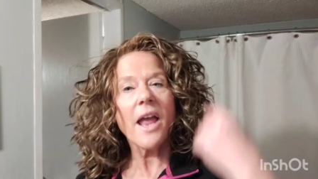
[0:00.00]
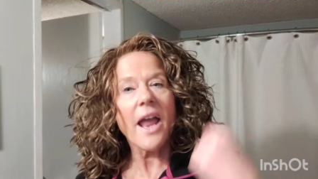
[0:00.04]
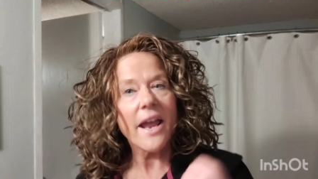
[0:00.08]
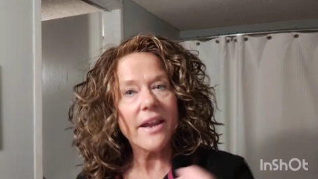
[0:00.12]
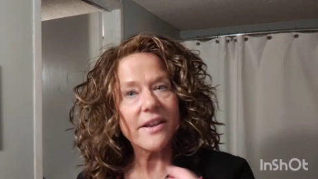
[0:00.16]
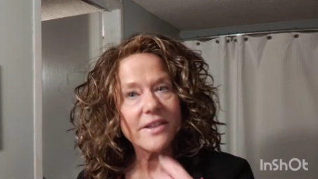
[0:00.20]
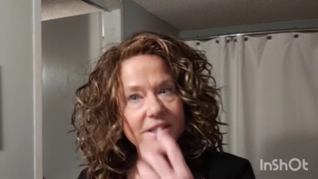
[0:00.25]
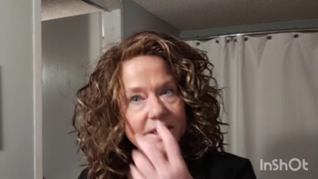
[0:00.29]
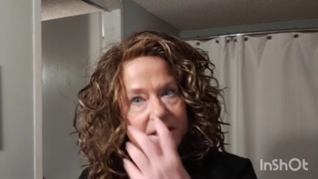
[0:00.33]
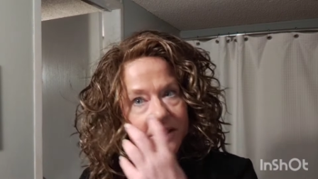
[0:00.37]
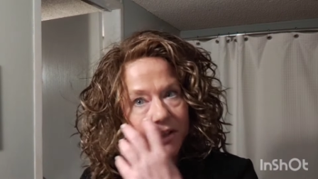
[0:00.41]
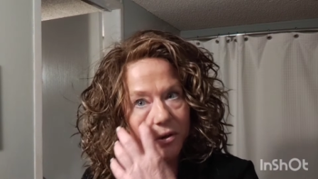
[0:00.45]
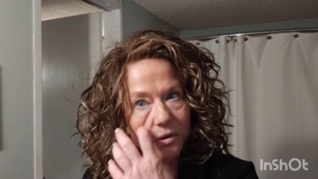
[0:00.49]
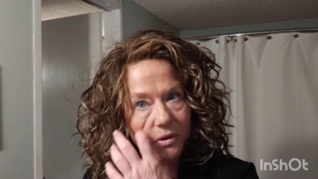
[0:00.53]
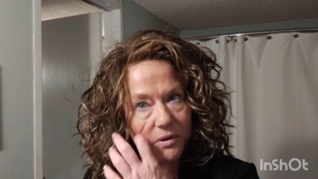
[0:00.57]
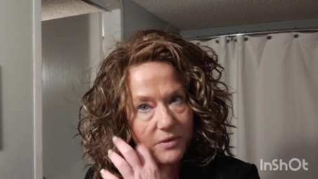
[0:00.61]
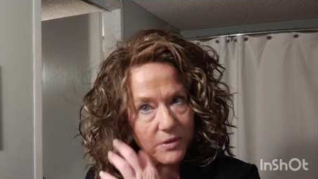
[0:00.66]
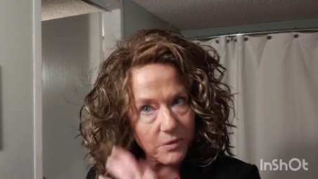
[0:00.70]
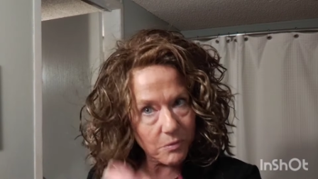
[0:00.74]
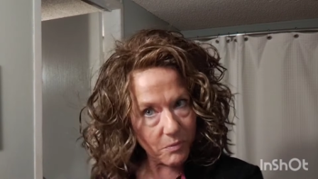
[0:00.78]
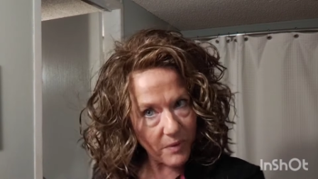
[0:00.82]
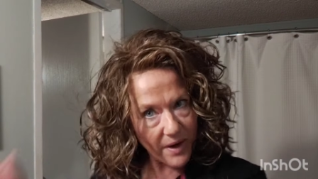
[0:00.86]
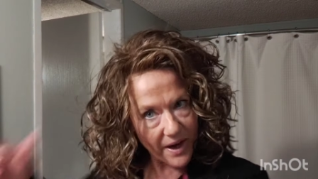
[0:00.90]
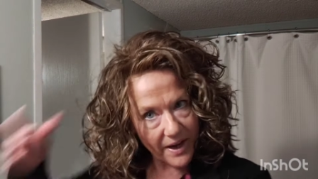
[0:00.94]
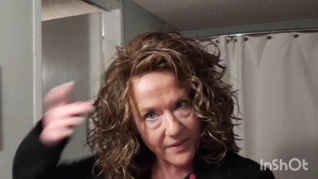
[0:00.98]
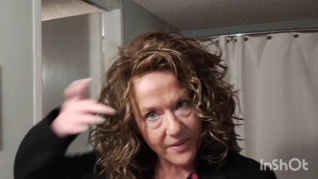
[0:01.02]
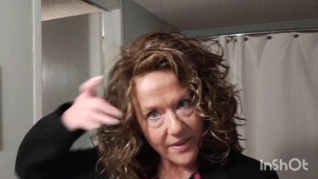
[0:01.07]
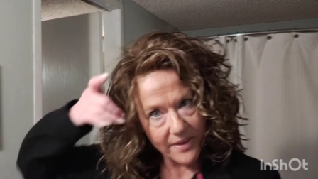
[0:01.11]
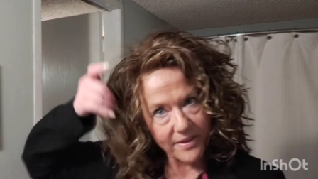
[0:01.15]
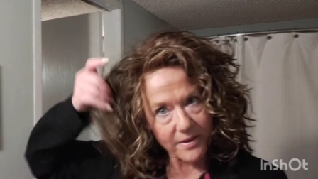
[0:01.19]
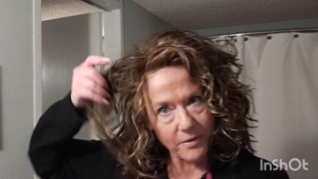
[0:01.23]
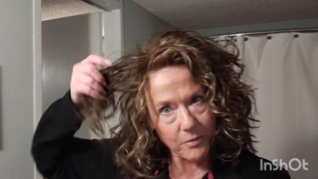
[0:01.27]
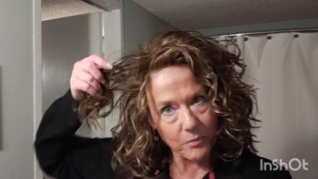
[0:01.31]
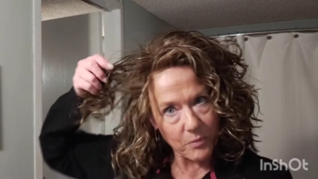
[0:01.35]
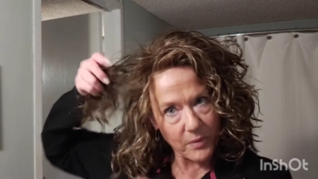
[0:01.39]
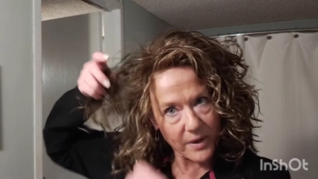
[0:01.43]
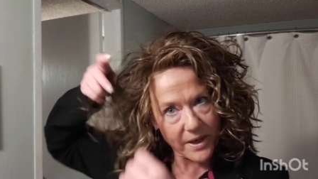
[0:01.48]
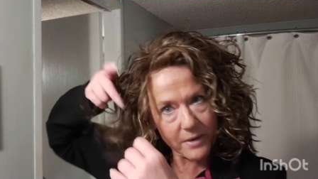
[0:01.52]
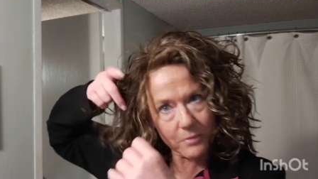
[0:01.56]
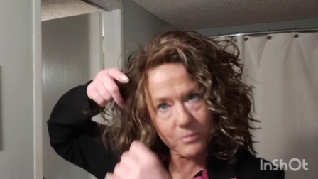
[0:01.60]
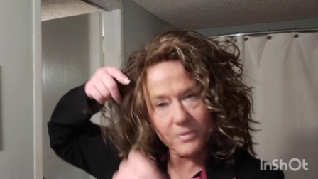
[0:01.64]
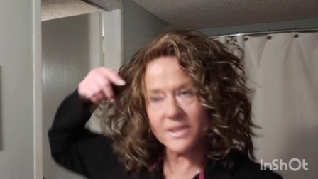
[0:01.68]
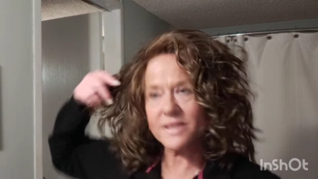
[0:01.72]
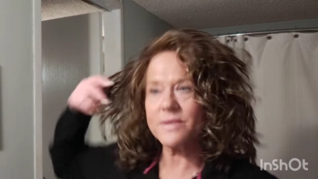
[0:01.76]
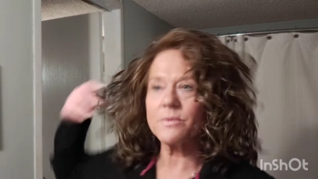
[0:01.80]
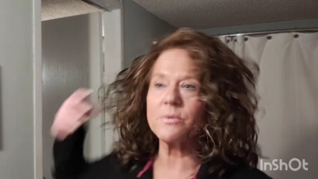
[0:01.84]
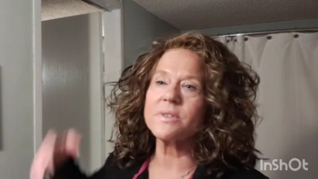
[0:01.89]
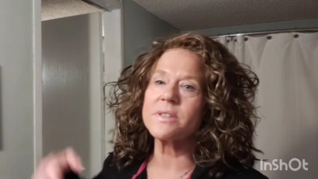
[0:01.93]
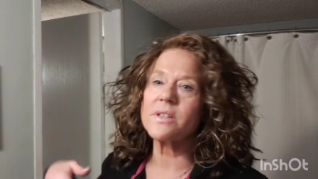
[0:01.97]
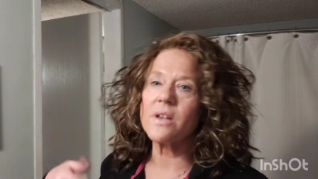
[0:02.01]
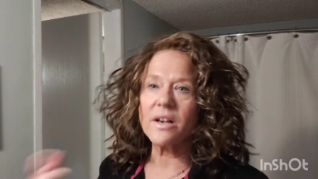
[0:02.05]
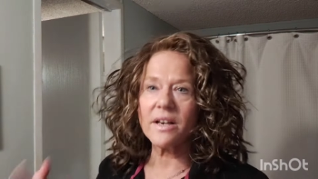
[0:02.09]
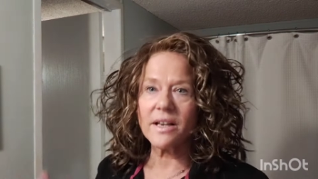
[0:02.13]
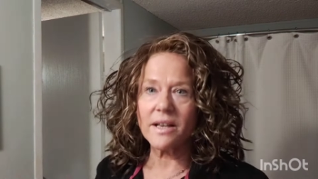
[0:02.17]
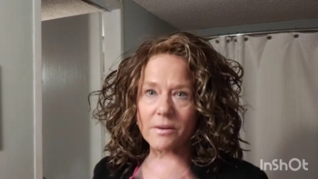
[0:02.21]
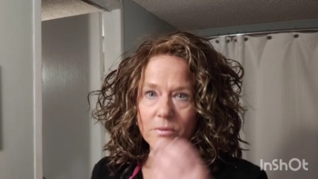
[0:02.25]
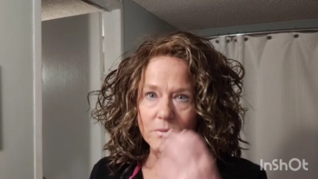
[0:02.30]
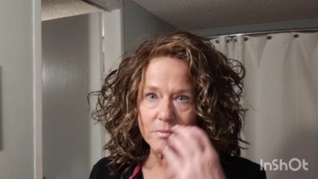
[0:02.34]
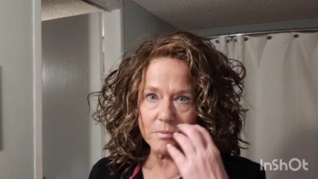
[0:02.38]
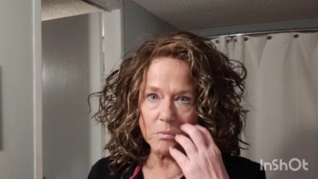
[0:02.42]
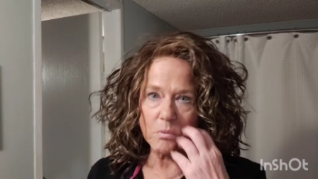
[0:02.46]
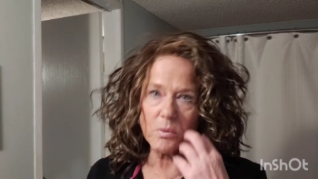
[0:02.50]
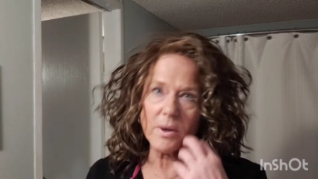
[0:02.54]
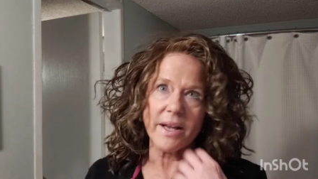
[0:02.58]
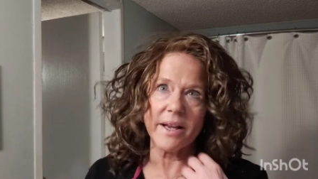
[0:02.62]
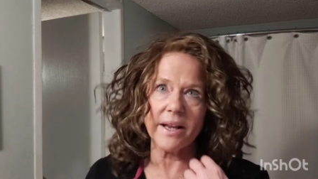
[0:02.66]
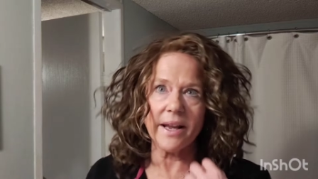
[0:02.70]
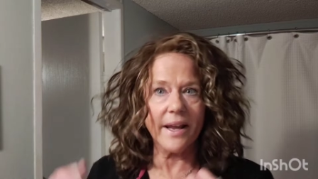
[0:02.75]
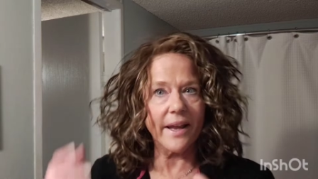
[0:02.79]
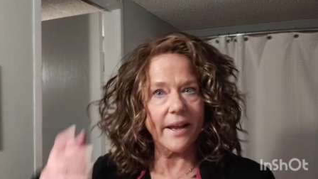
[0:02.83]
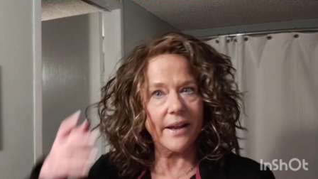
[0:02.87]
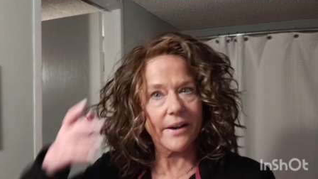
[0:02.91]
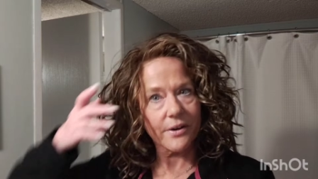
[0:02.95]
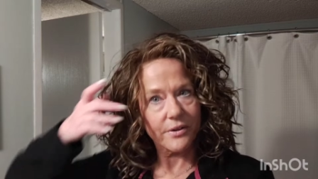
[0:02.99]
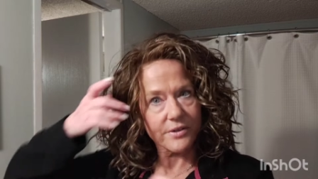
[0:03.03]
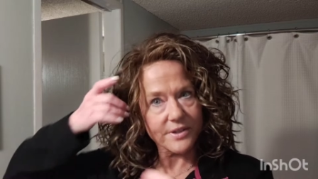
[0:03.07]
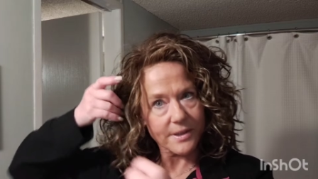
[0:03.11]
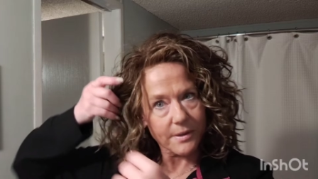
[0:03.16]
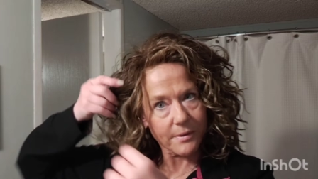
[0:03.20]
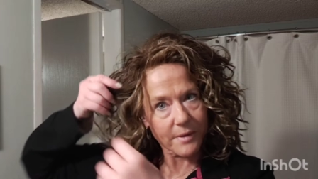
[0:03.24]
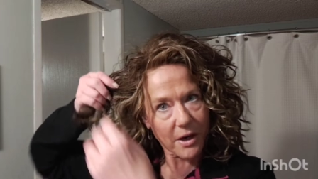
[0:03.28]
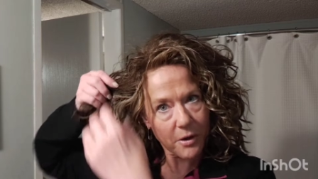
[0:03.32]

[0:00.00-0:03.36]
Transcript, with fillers: And so the way that it went was it was on a wig head or,